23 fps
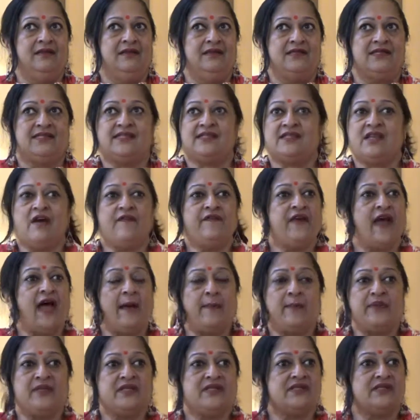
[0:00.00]
Stuff
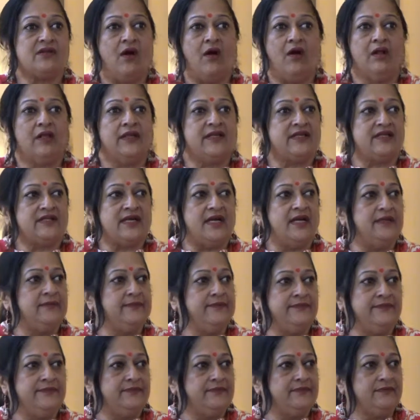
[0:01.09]
happens all the time.
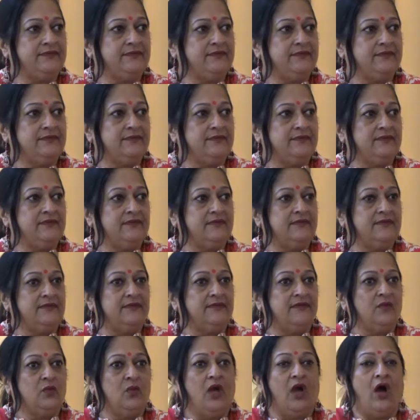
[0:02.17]

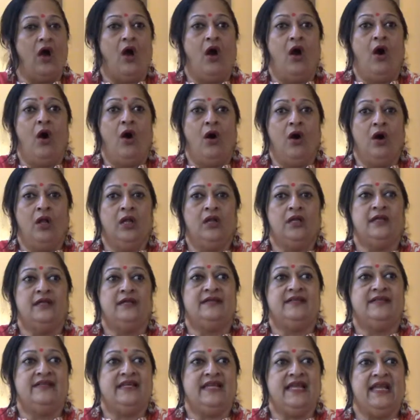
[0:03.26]
We're all
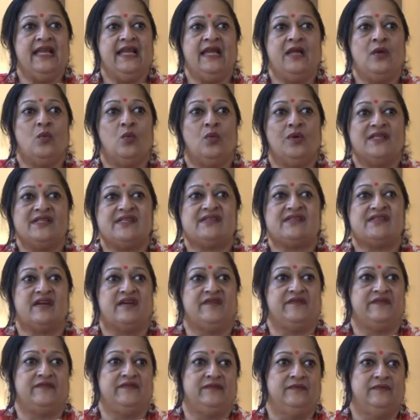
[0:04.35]
dealing with
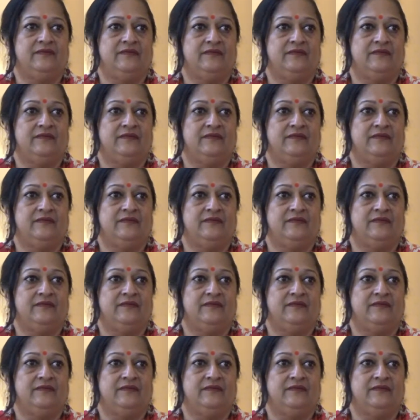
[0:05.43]
stuff.